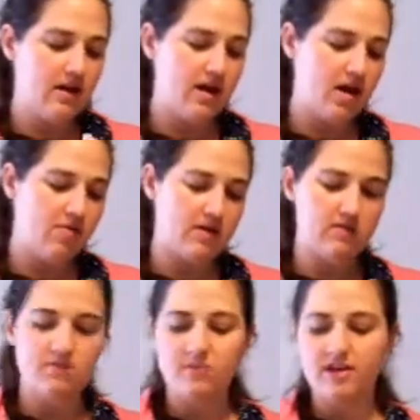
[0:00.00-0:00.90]
and
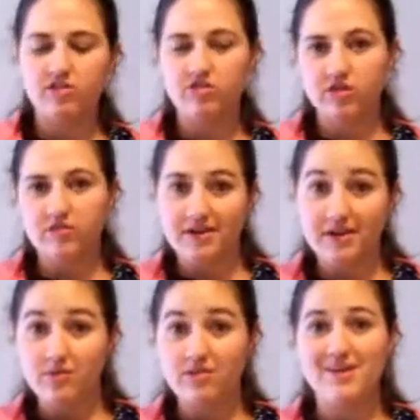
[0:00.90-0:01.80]
made sure that
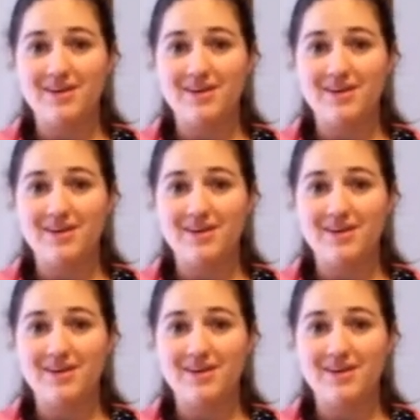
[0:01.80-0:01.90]
I was